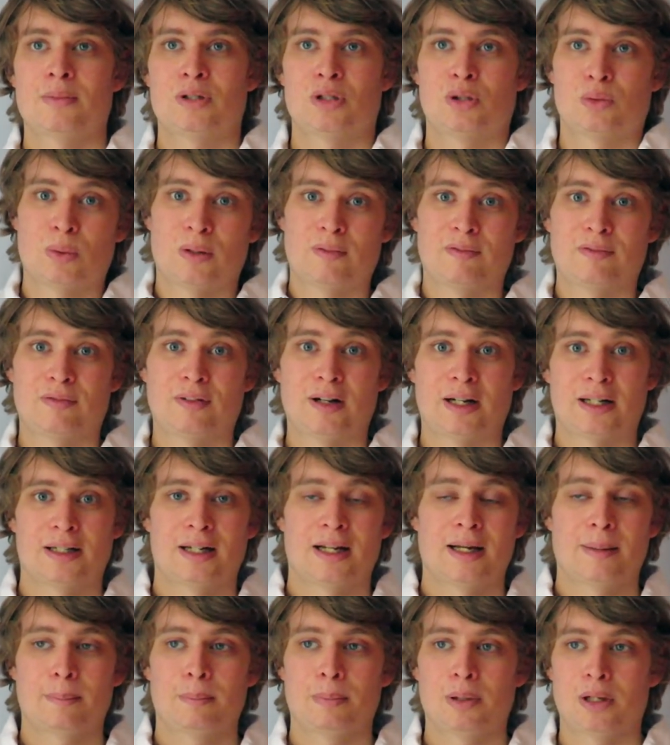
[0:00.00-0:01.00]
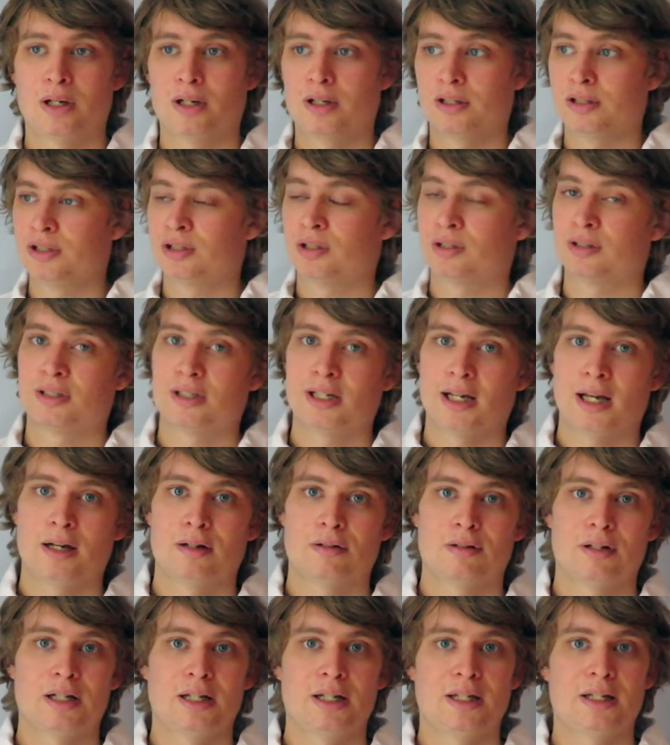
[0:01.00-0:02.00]
this was when Frank Lampard, John
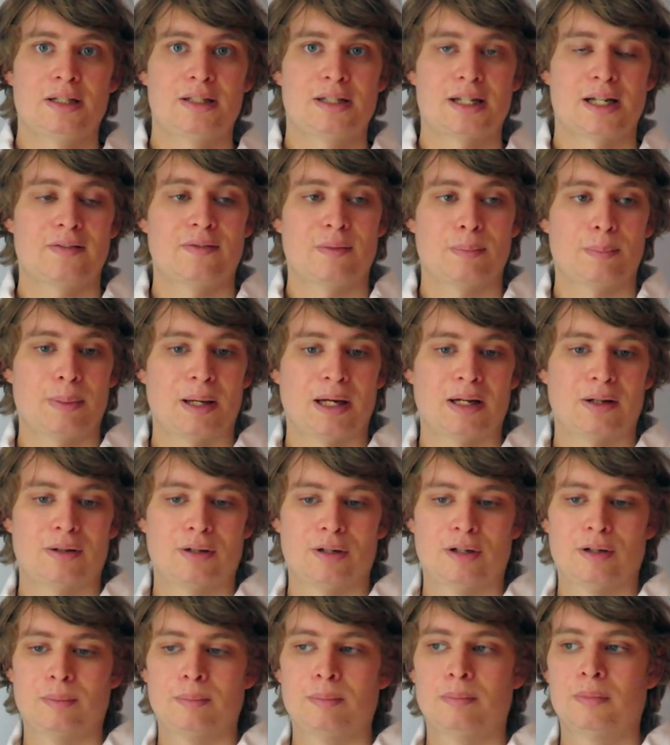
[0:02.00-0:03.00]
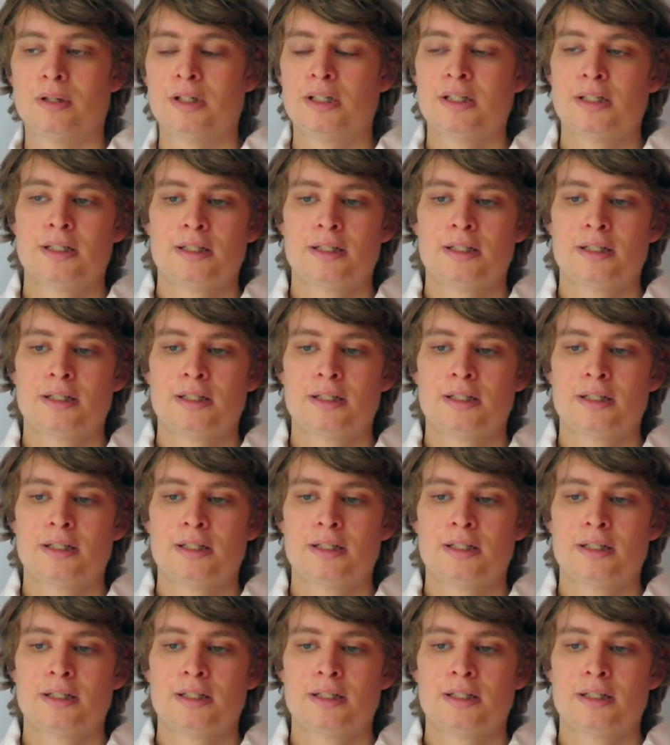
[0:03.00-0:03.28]
Terry, David Beckham